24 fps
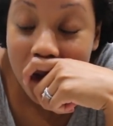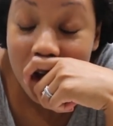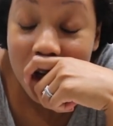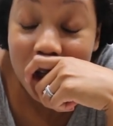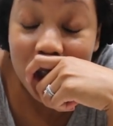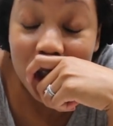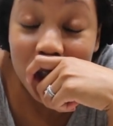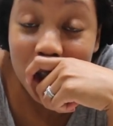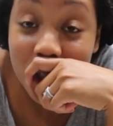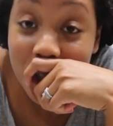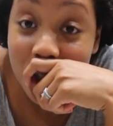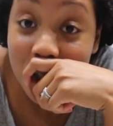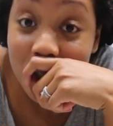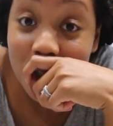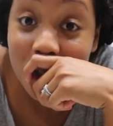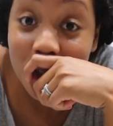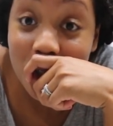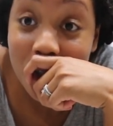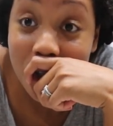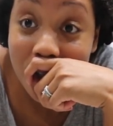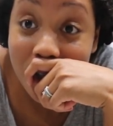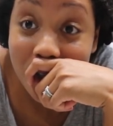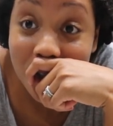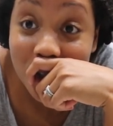This chicken
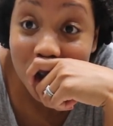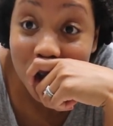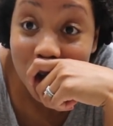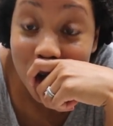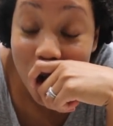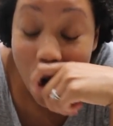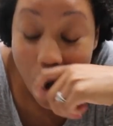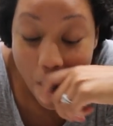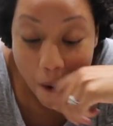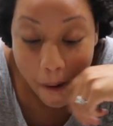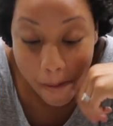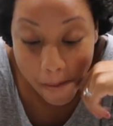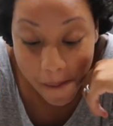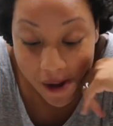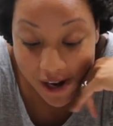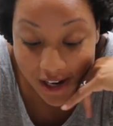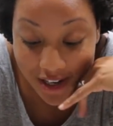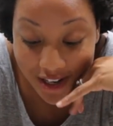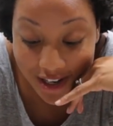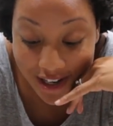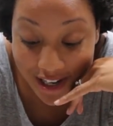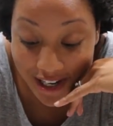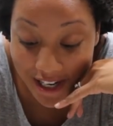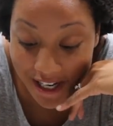is good. Oh
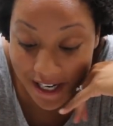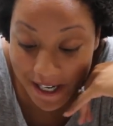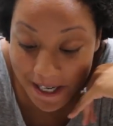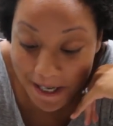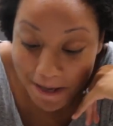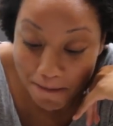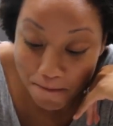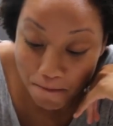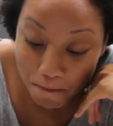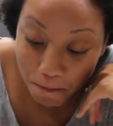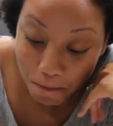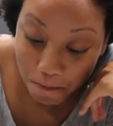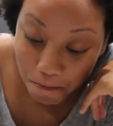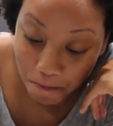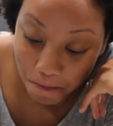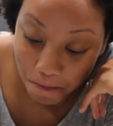my God.